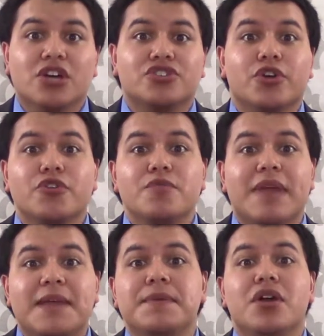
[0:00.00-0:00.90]
so you
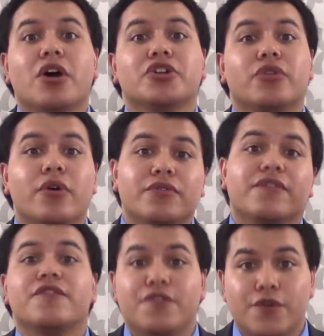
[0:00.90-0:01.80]
may be on your own
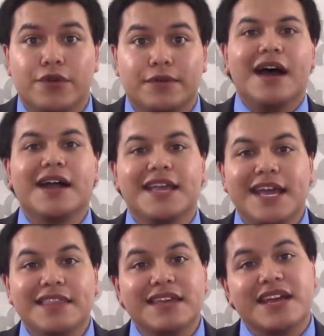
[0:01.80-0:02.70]
for food.
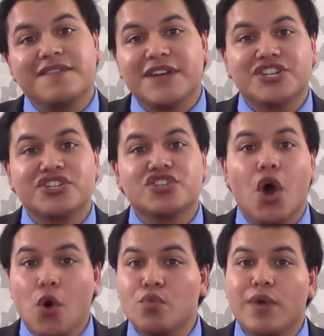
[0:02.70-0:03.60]
Again, the convention's
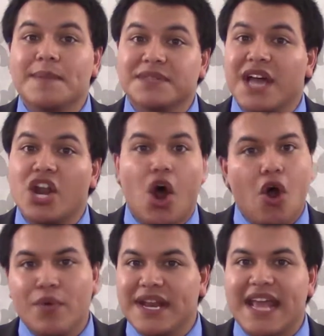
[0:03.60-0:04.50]
own website
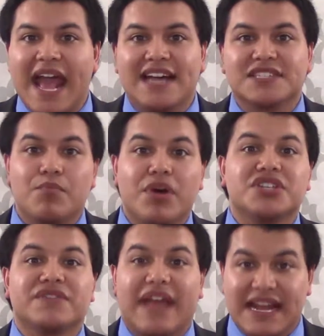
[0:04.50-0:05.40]
already has a
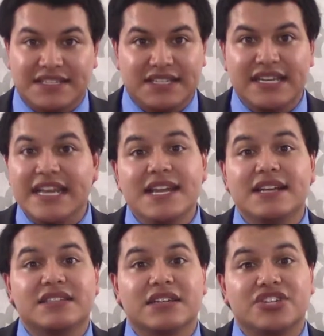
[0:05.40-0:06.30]
bunch of excellent
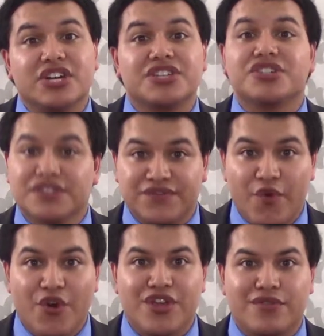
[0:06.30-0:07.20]
eating suggestions
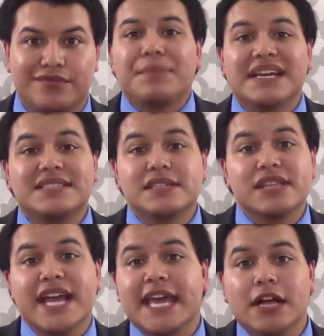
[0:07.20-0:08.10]
for you. Places
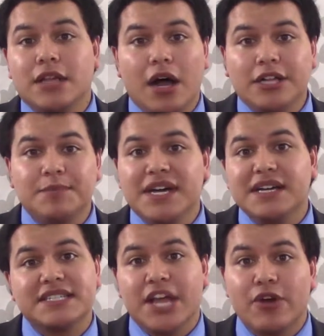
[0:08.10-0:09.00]
like El
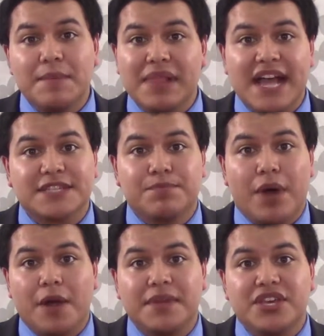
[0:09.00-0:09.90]
Alma, Terry Black's
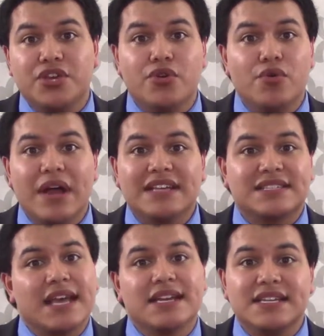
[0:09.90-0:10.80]
Barbecue,
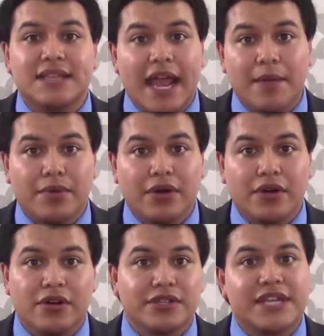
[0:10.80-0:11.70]
Sandy's
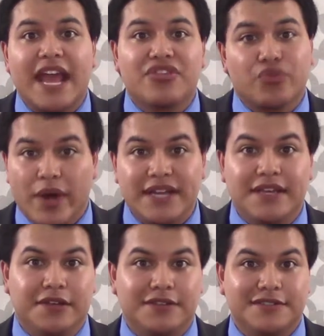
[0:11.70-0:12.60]
Hamburgers, and
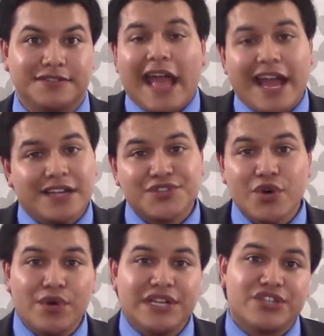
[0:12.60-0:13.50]
Threadgill's. As
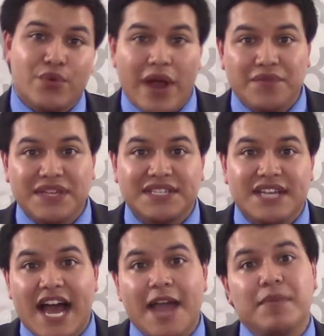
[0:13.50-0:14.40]
always around this
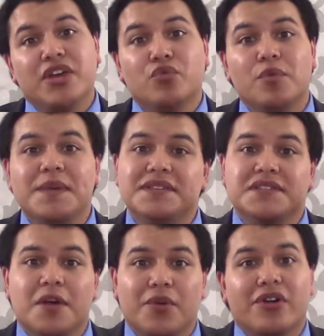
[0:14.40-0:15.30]
time, it will be
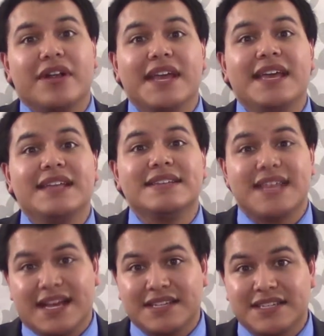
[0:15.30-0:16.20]
summer in
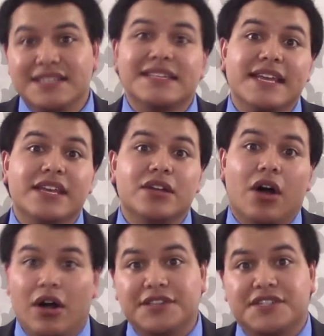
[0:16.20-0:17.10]
Texas in
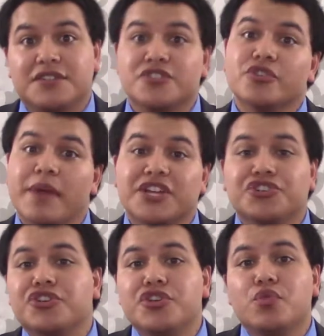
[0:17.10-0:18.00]
Austin, so make
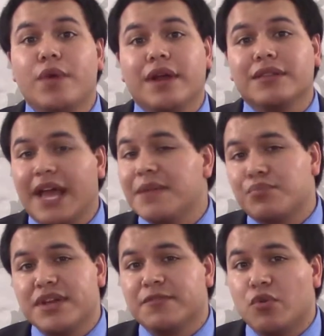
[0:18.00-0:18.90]
sure you wear light
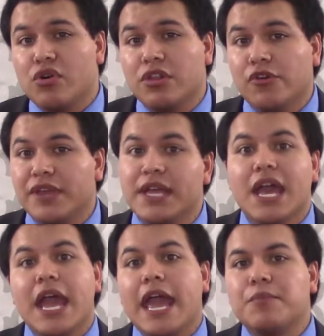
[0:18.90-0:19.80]
breathable clothing
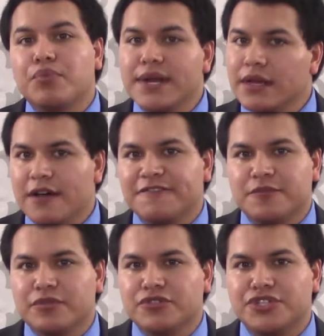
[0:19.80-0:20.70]
and bring
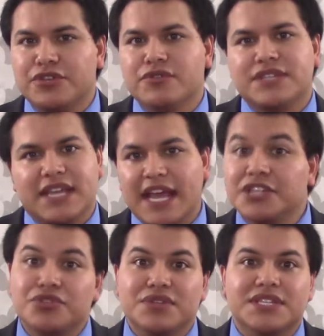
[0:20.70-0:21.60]
comfortable shoes in
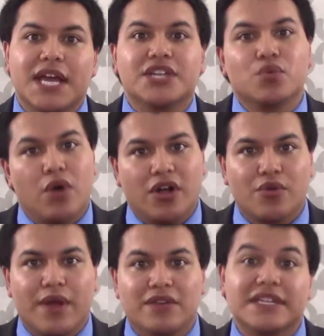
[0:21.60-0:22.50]
case you decide to walk
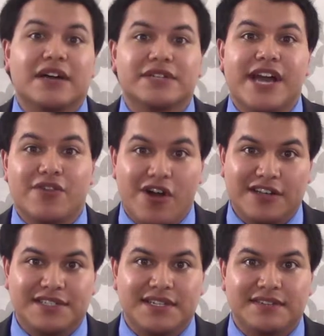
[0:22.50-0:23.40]
around downtown
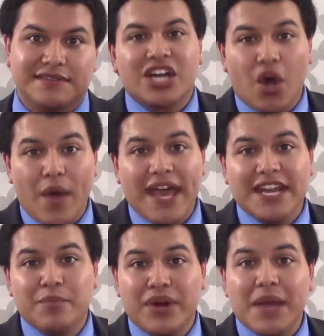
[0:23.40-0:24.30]
Austin. Go ahead
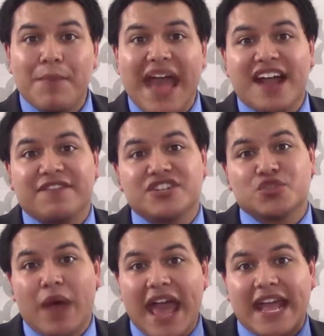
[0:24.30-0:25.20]
and bring a bag for
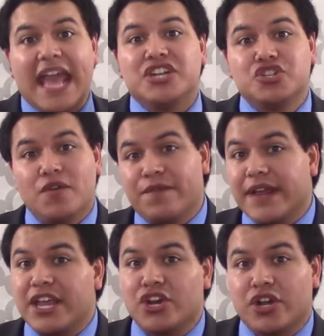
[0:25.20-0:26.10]
swag, and don't
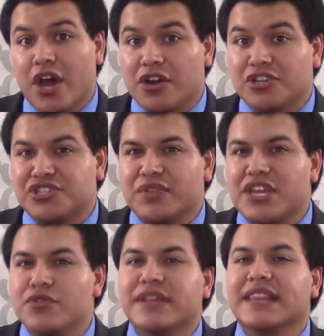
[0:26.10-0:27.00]
forget your gunners so that
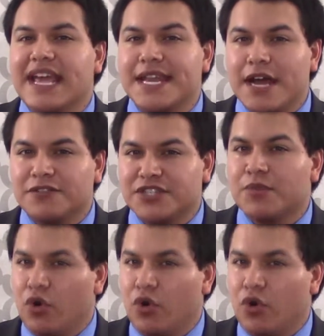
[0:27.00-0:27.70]
you can lay down some